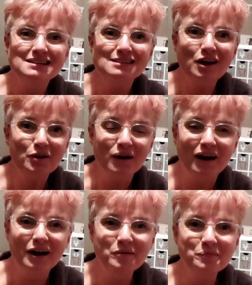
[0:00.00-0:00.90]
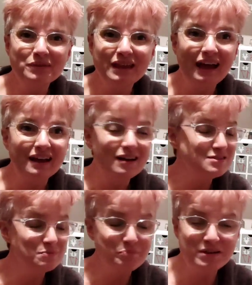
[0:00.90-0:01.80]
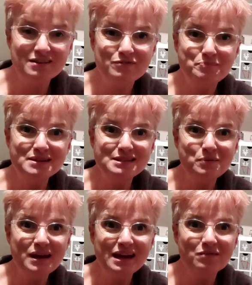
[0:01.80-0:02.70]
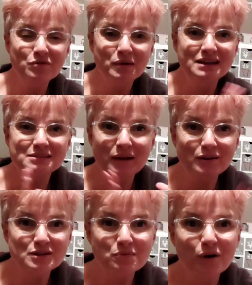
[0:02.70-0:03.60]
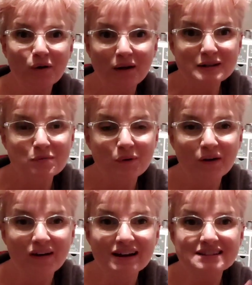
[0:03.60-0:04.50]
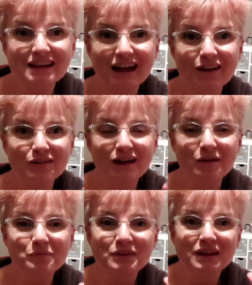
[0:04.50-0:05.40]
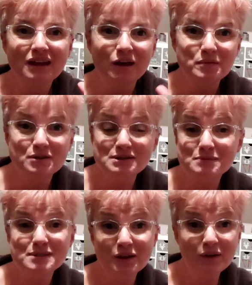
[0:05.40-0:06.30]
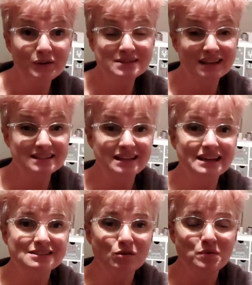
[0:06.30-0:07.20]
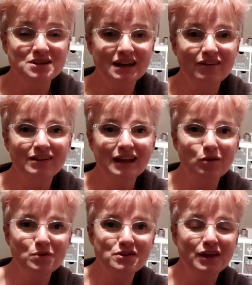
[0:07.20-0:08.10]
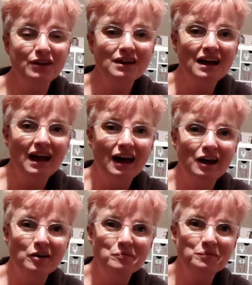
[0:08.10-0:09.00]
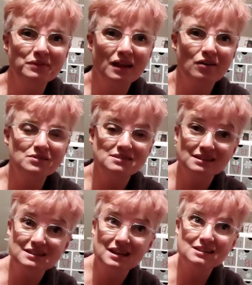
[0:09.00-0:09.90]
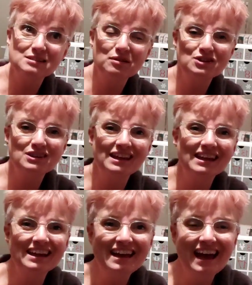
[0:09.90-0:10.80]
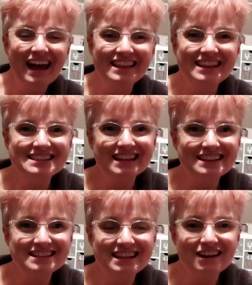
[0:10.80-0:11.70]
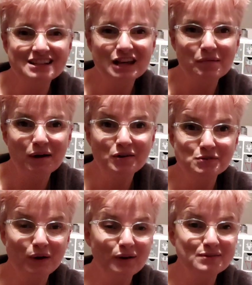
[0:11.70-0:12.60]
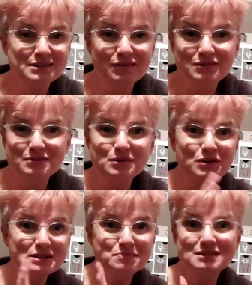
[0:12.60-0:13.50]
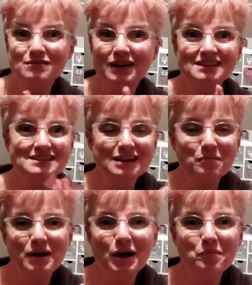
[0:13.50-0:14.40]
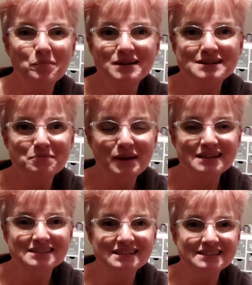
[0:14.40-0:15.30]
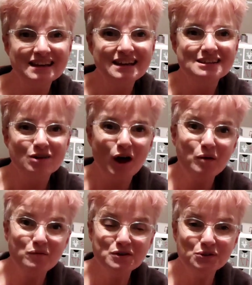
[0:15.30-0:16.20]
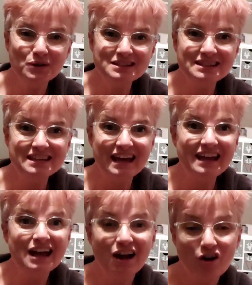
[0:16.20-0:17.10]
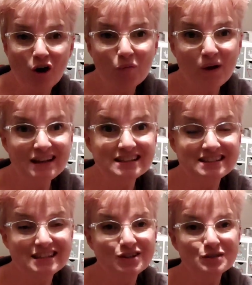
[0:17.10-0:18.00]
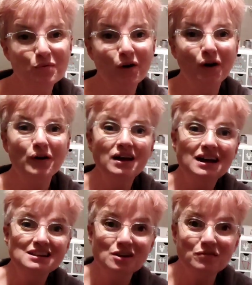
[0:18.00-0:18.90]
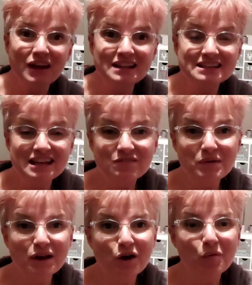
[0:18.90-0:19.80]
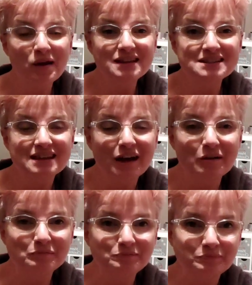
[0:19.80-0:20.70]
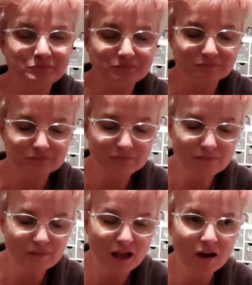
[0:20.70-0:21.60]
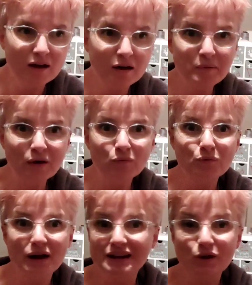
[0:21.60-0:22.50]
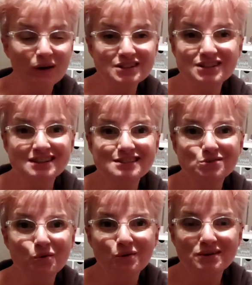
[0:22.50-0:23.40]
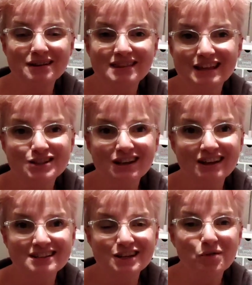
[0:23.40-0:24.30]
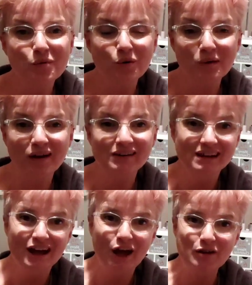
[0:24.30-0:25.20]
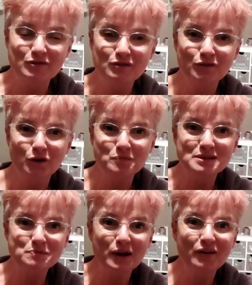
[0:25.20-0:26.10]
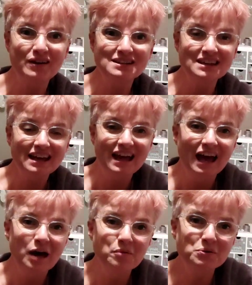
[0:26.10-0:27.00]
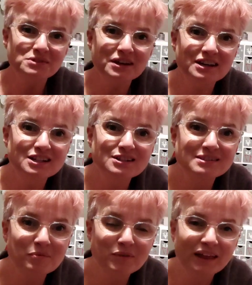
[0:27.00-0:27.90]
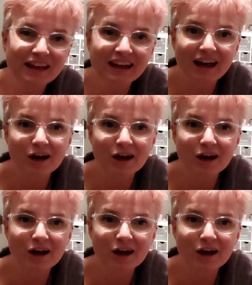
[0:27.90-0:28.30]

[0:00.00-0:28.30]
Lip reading: So it's a busy weekend for me. So I'm out tomorrow night. We did some sewing on Saturday, so I'll be sharing that with you on Sunday, I should think. And then Saturday night I'm out as well. So there's Christmas events coming up and bits and pieces. So I hope you've enjoyed today. I can't wait to see you tomorrow. Don't forget to leave me a comment about any questions or things you'd like to know more about over the Vlogmas period. I'm also going to do something.